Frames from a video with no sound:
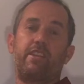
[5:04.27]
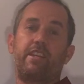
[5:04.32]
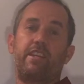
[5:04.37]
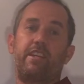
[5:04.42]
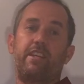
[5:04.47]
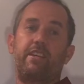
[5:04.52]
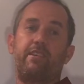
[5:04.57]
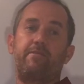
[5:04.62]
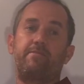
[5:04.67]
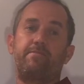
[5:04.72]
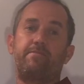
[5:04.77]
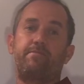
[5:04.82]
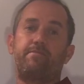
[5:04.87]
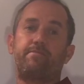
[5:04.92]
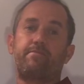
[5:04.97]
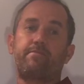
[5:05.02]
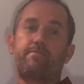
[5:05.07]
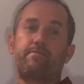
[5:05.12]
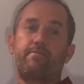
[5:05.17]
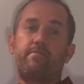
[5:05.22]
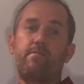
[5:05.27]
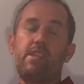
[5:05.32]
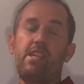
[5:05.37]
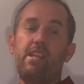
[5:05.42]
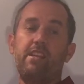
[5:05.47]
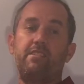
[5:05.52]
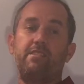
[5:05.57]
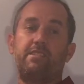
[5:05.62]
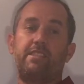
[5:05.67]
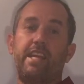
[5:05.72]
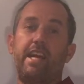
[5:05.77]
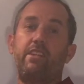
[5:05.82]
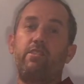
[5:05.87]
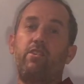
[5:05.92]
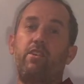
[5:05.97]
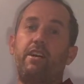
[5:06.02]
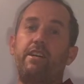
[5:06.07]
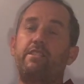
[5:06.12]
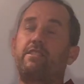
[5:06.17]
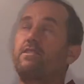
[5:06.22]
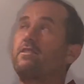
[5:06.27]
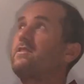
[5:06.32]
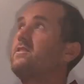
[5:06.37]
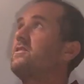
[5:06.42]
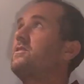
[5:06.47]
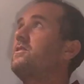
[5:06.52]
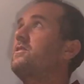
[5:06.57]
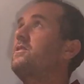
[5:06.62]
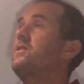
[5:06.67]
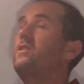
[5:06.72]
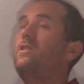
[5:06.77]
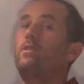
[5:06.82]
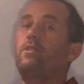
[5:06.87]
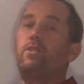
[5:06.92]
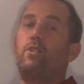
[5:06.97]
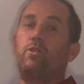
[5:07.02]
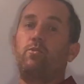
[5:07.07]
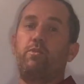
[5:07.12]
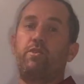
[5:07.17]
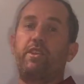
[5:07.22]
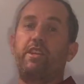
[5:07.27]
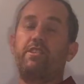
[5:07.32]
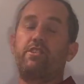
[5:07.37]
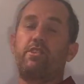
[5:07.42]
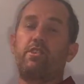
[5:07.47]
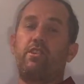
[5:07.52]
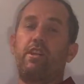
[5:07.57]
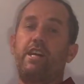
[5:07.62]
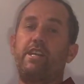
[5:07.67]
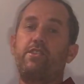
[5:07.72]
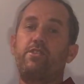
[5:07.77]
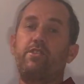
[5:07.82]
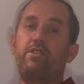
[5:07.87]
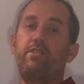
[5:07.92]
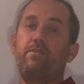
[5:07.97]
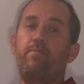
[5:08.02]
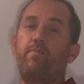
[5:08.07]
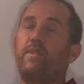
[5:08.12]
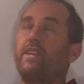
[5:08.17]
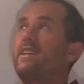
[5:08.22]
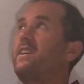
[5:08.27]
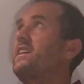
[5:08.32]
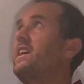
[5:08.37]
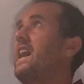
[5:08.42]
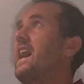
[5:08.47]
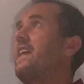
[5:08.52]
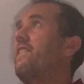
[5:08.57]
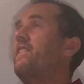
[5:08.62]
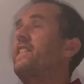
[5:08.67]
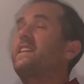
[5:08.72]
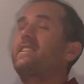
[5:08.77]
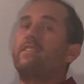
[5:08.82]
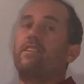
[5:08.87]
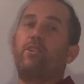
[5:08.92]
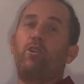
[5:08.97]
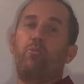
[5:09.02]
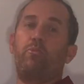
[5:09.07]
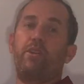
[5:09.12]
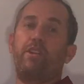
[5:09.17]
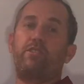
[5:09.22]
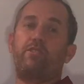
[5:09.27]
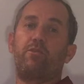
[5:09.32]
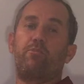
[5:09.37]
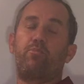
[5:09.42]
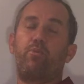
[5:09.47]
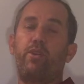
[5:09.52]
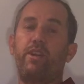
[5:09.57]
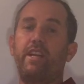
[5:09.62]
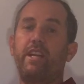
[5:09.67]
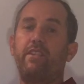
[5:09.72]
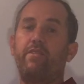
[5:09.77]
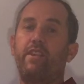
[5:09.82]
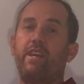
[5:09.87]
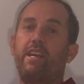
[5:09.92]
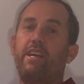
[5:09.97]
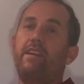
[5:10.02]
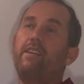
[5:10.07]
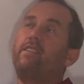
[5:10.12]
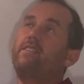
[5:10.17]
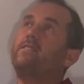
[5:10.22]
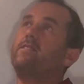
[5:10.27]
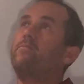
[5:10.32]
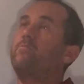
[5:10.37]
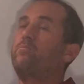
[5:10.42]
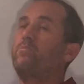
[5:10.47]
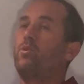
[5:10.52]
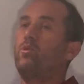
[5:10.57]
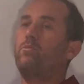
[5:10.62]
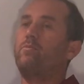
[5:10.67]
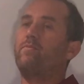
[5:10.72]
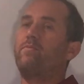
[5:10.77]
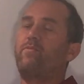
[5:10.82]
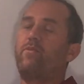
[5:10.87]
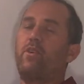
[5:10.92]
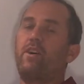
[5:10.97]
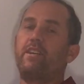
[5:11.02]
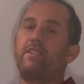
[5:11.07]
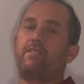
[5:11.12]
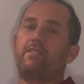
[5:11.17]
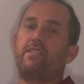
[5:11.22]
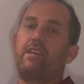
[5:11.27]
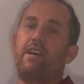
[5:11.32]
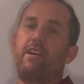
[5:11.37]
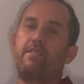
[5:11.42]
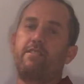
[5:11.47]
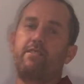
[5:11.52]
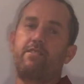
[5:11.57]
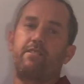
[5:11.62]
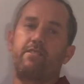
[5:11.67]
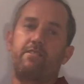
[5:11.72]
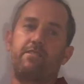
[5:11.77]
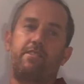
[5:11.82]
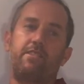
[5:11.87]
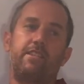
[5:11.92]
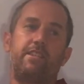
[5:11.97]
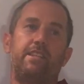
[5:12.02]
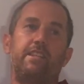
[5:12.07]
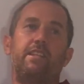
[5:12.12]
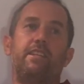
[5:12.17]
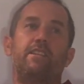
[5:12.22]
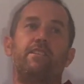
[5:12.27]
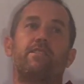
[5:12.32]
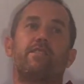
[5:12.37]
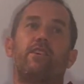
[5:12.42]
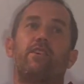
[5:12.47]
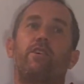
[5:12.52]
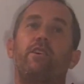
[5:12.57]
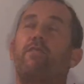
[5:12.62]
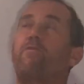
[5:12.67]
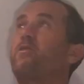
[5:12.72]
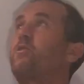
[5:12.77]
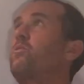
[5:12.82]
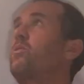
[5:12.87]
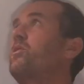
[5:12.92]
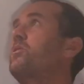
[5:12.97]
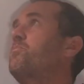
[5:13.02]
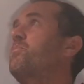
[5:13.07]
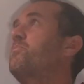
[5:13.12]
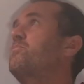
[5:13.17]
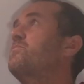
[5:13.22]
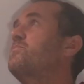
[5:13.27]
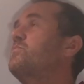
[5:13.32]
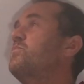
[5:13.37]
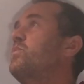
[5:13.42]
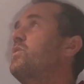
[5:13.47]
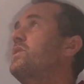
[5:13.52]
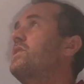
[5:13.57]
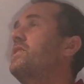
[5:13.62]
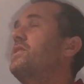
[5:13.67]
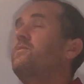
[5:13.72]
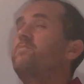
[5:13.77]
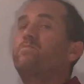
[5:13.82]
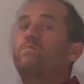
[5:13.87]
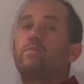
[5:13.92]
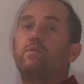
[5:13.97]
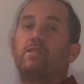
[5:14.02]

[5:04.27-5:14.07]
the downlights with insulation and there's a little bit of debris in there, boom, fire starts. So if you want to